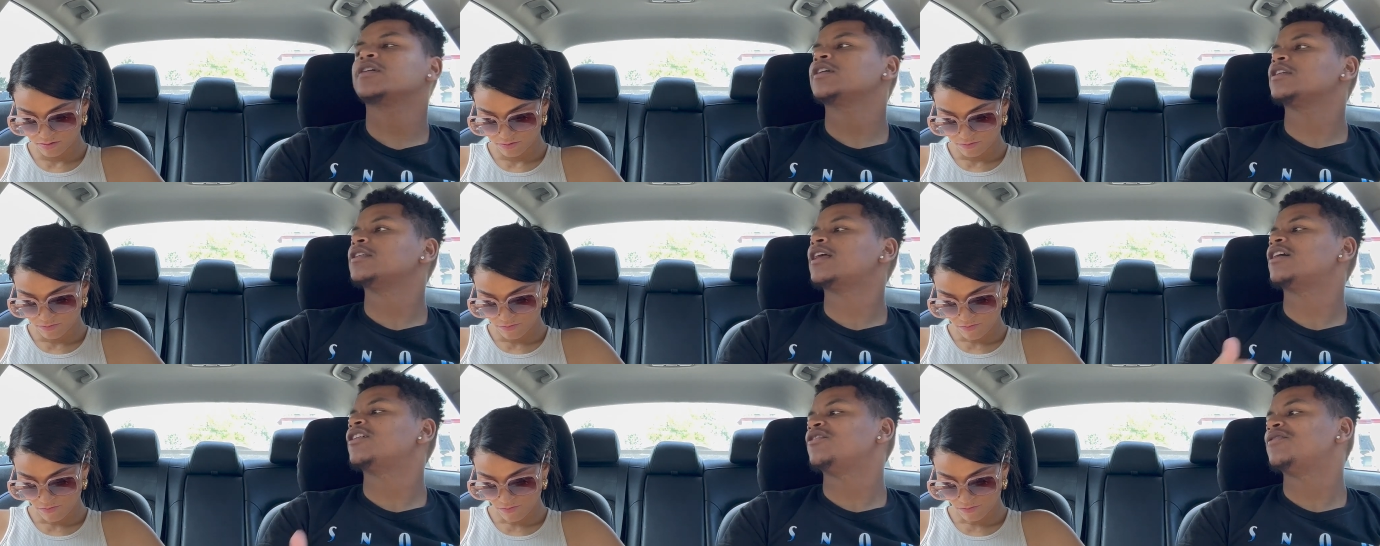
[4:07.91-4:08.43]

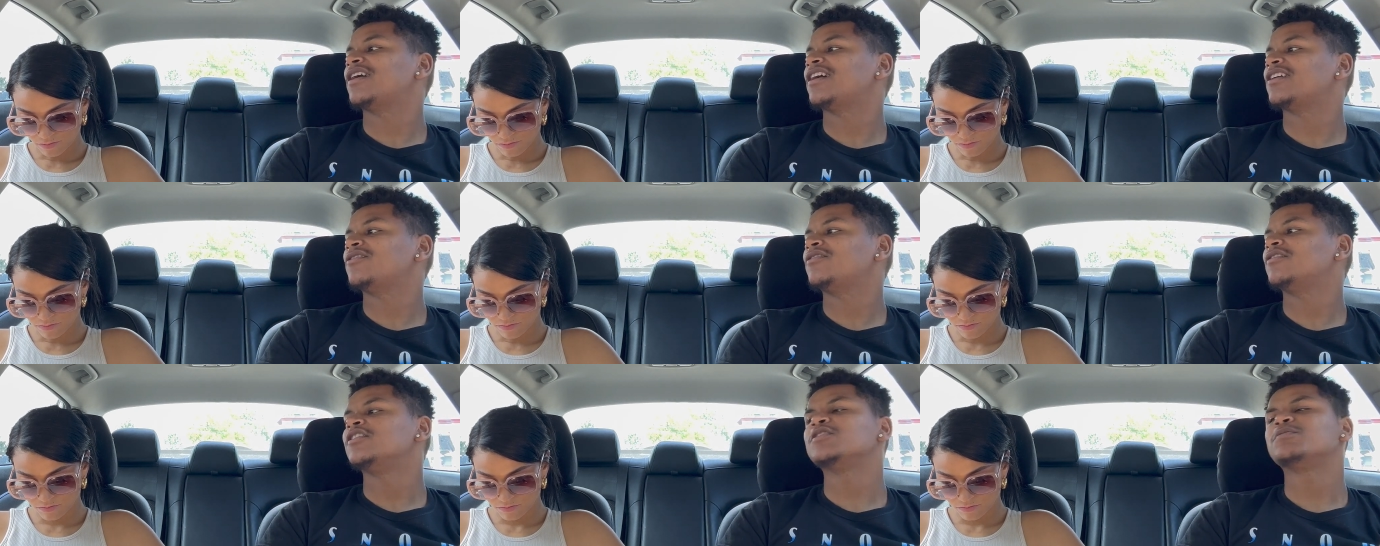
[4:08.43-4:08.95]
Speaker 1: and now you got
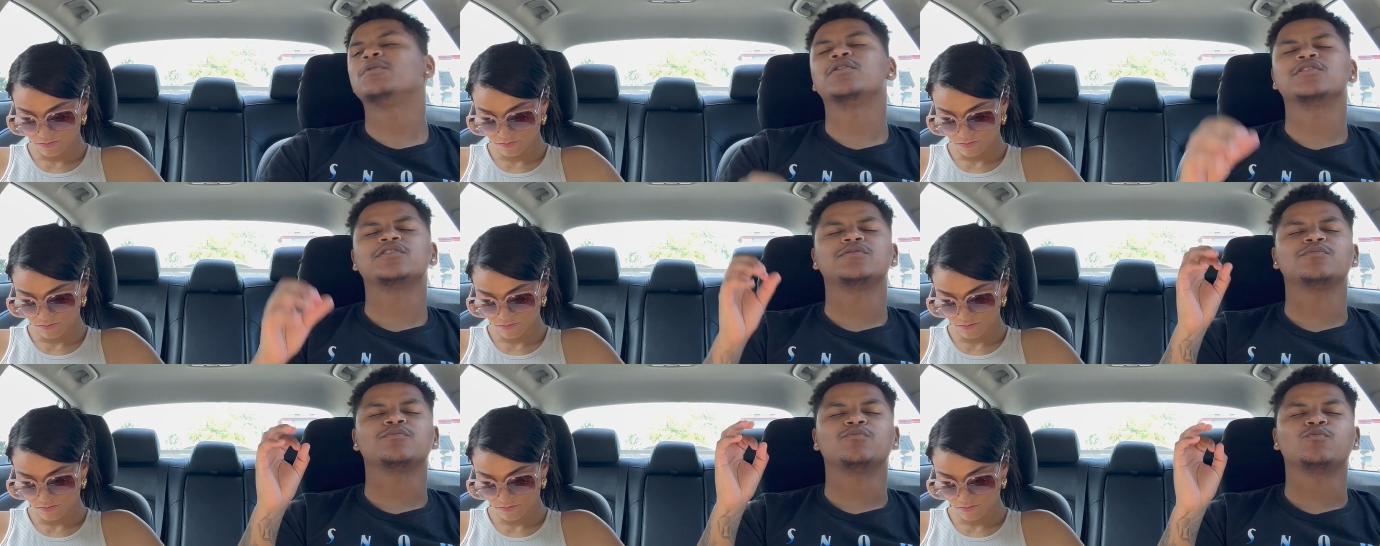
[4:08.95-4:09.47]
it on, it
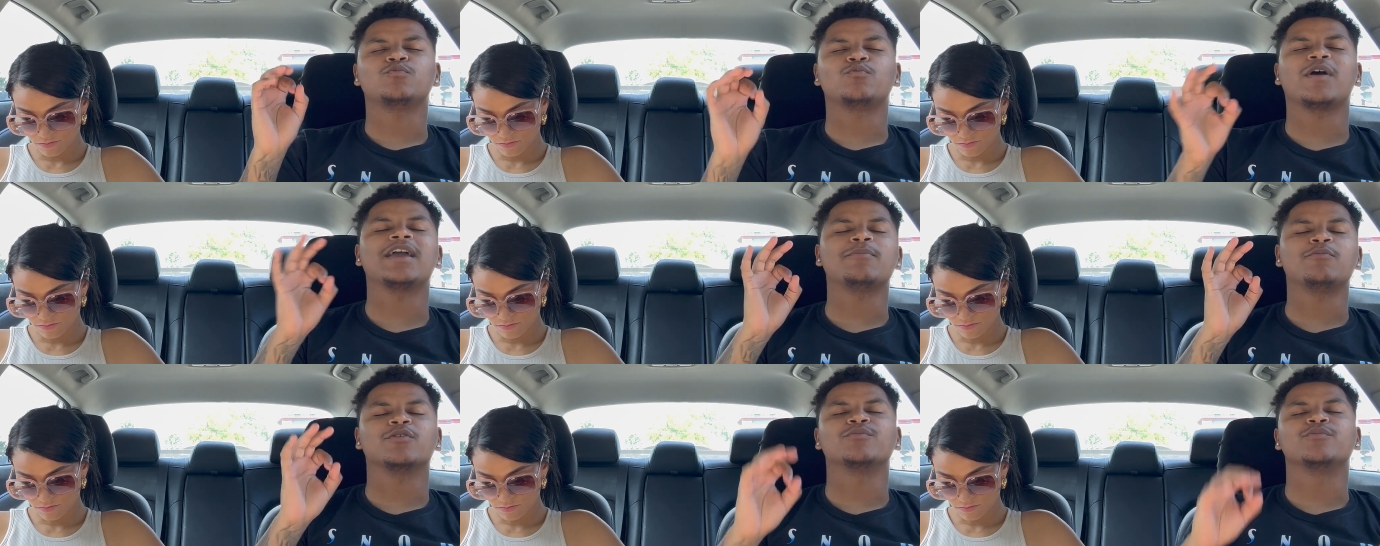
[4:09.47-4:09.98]
smells
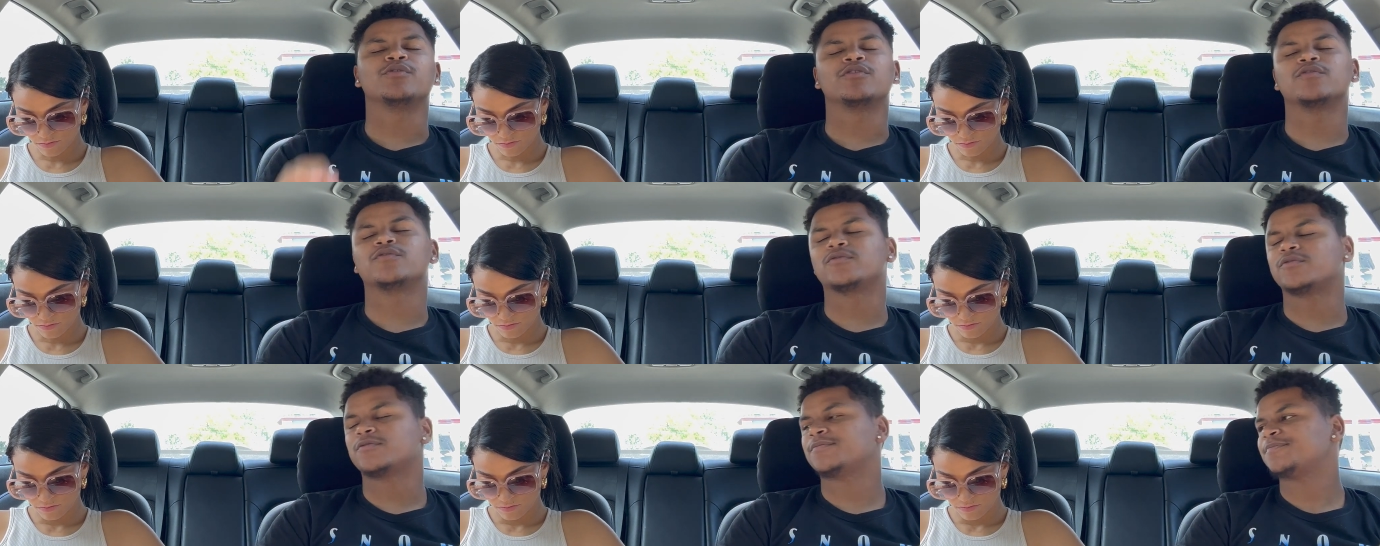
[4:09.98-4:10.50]
way more
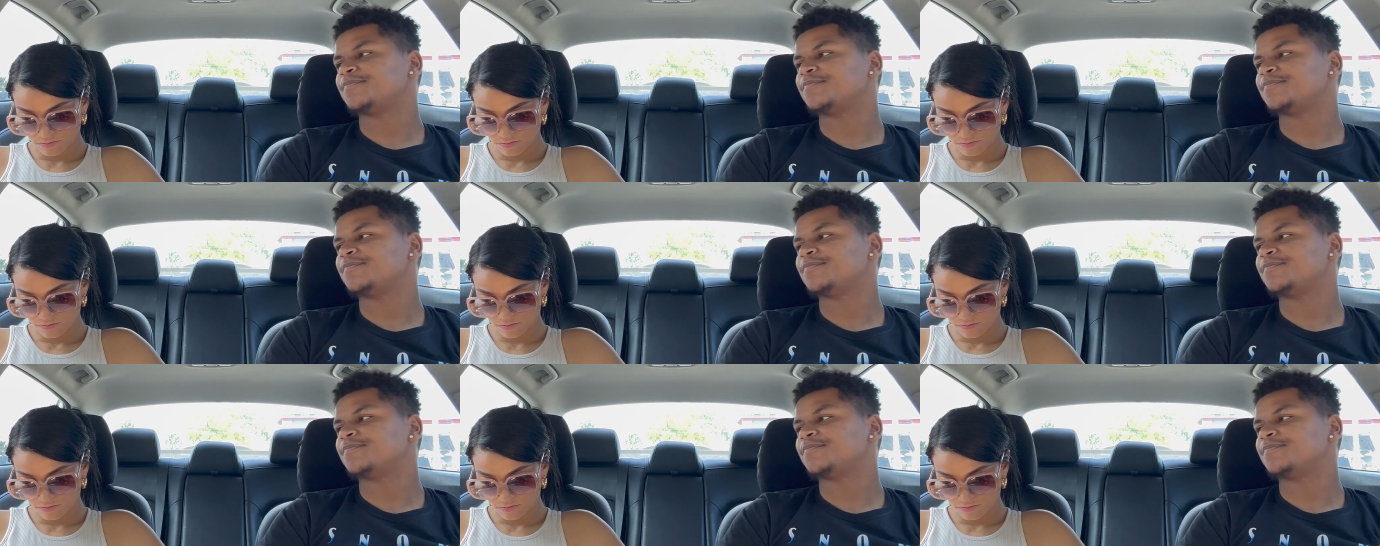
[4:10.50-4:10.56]
beautiful.